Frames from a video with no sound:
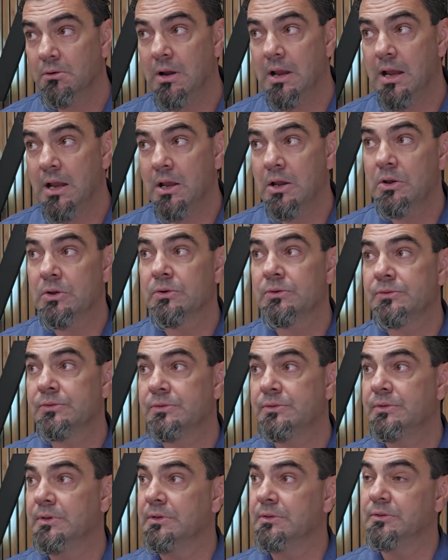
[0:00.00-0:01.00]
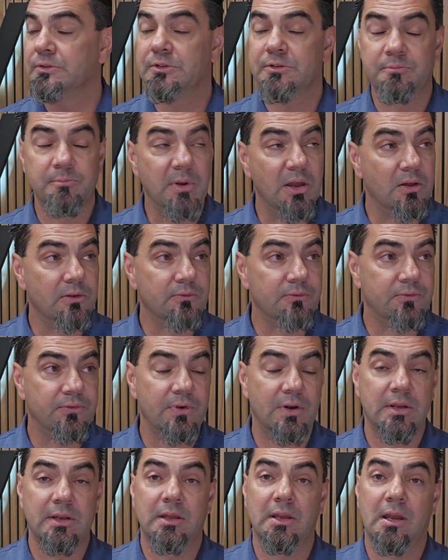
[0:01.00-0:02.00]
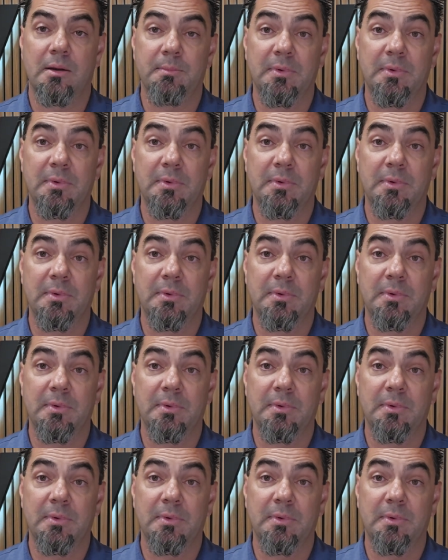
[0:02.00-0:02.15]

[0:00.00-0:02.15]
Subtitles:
house that smelled funny?